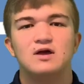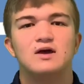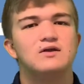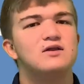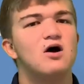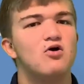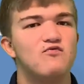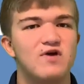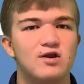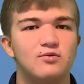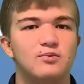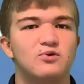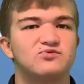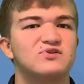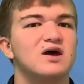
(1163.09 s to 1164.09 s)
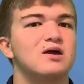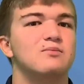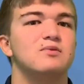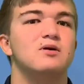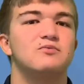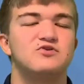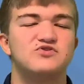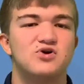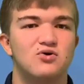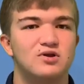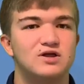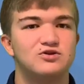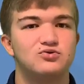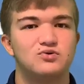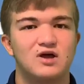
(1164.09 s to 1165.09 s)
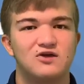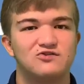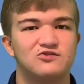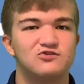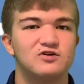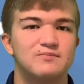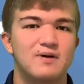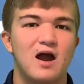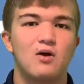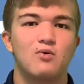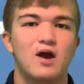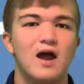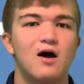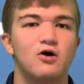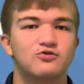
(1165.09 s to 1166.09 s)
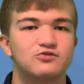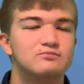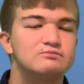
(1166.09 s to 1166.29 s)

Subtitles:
No, Vanderbilt's not going to be able to turn into an SEC powerhouse,